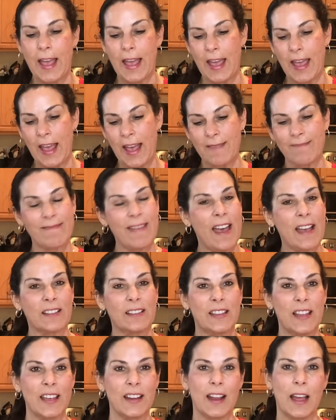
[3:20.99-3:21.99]
And
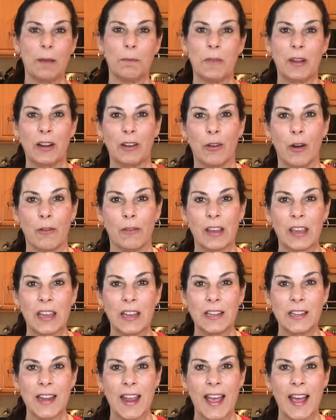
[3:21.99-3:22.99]
that's it. I'm going to go
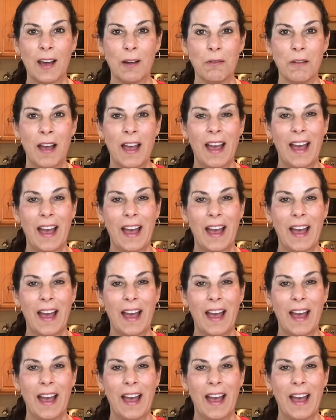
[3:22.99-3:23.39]
eat now.